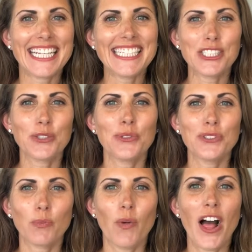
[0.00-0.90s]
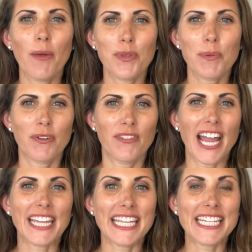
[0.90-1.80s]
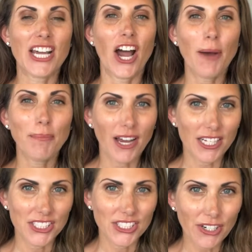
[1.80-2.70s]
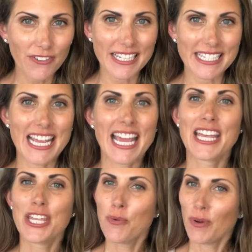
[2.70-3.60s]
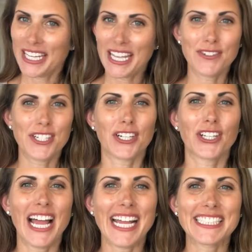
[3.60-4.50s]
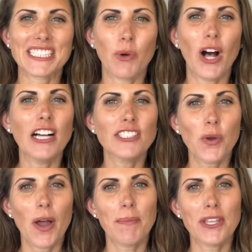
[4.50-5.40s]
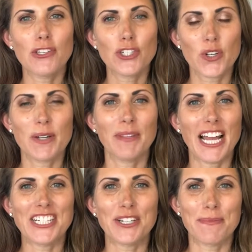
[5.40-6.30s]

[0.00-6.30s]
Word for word: These tools will help you provide the top-notch service you want to give to your clients while also helping you streamline your